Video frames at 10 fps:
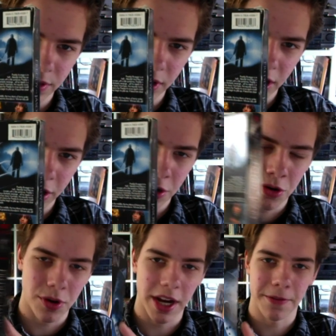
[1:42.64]
a
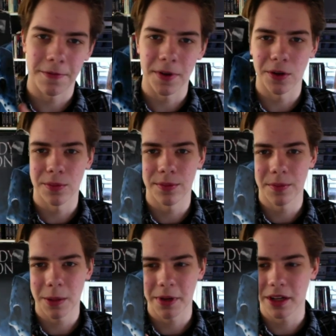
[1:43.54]
great film.
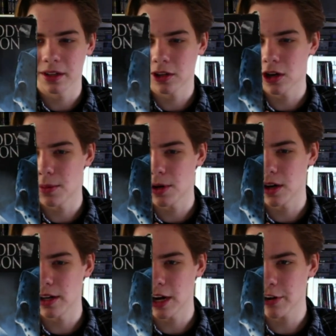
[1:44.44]
I mean, come
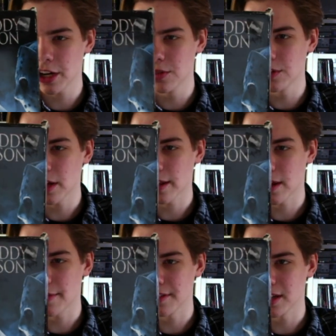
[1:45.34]
on, how can you not
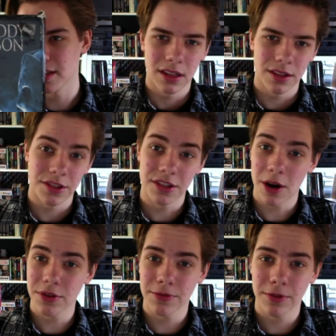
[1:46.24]
love this? The
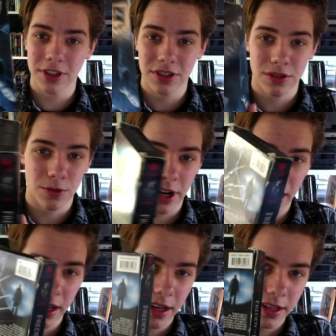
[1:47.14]
soundtrack for this is
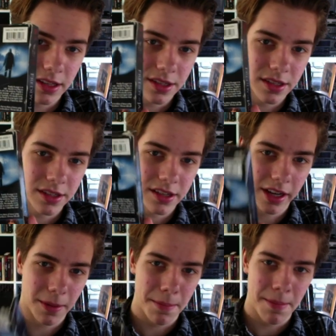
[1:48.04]
great. It's like
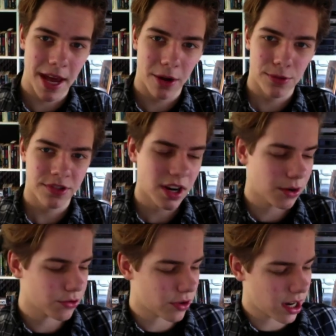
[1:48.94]
a metal
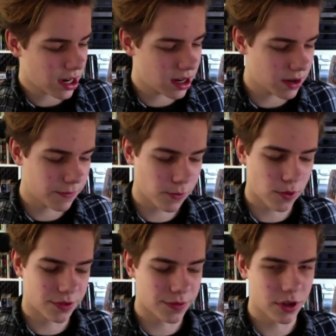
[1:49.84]
soundtrack. Of
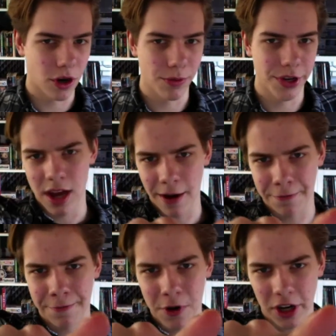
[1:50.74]
course, if you know me, I
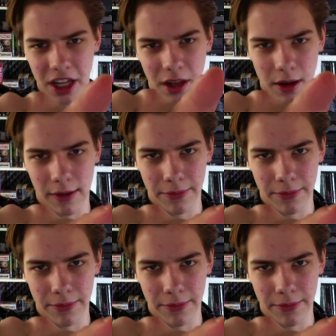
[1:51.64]
fucking love